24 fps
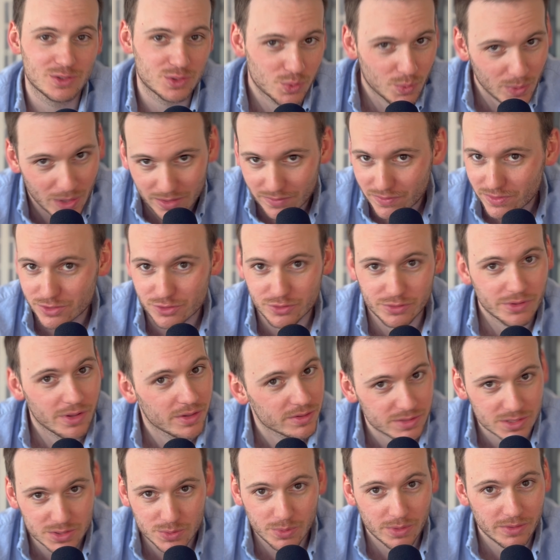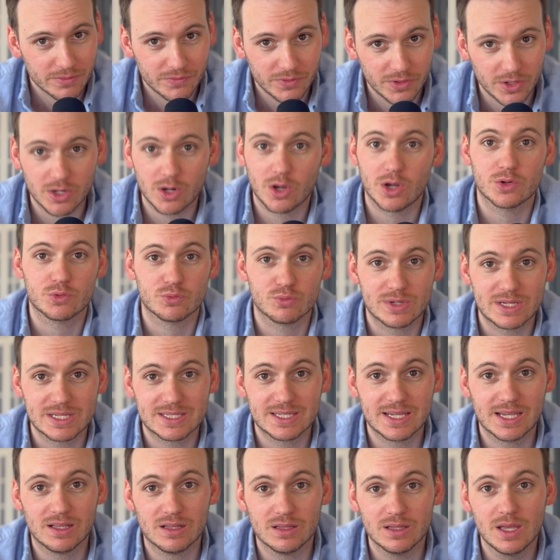$1,200 a square foot on
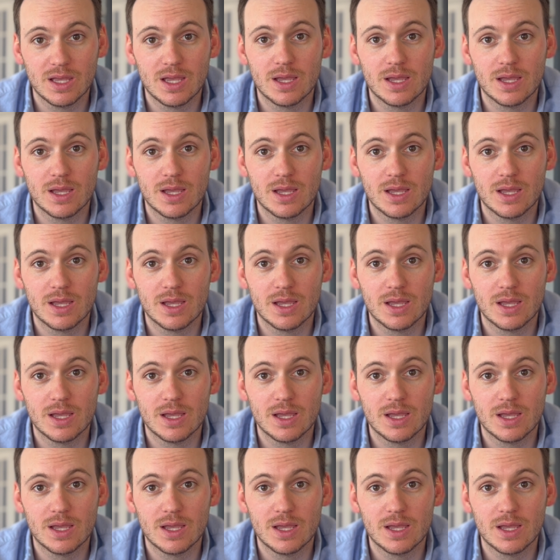resale